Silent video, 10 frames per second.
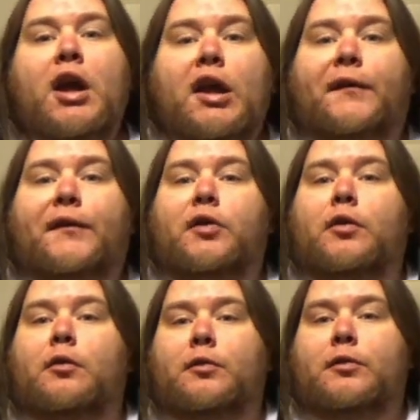If
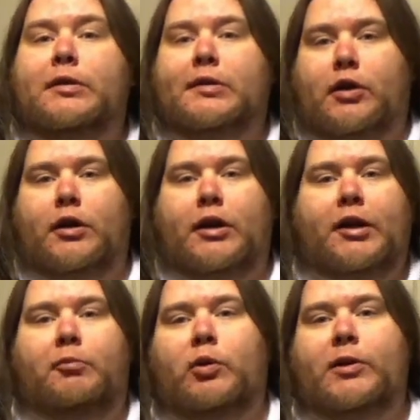you heard any
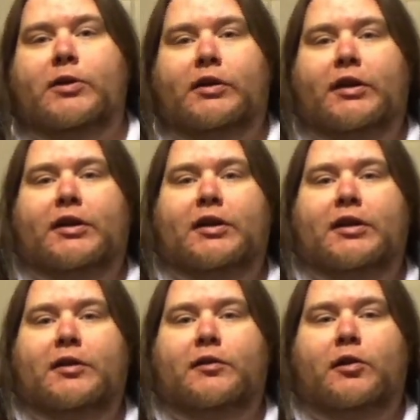points you'd like to
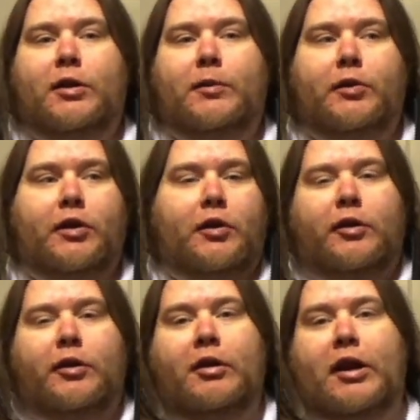continue talking about,
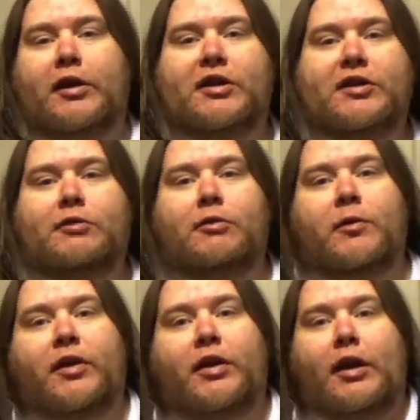and you disagree
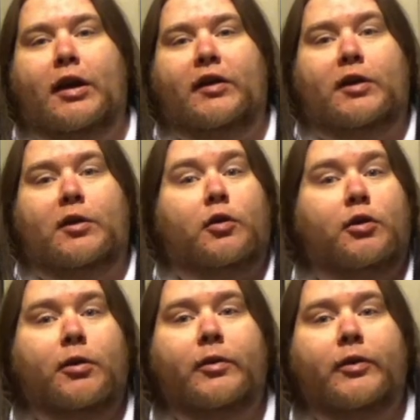with anything you
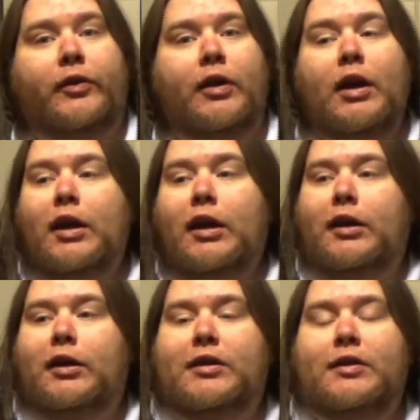agree with,
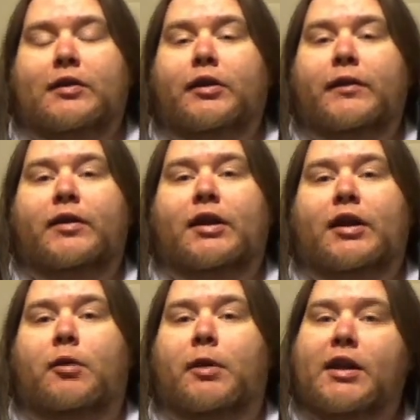consider leaving a
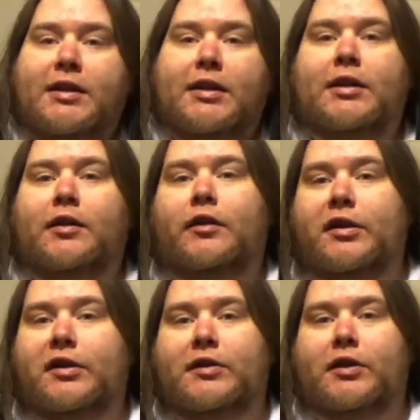comment. Let's continue the
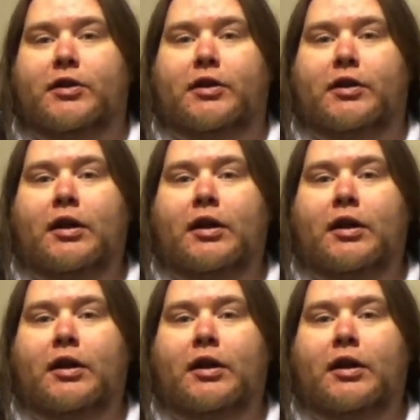discussion.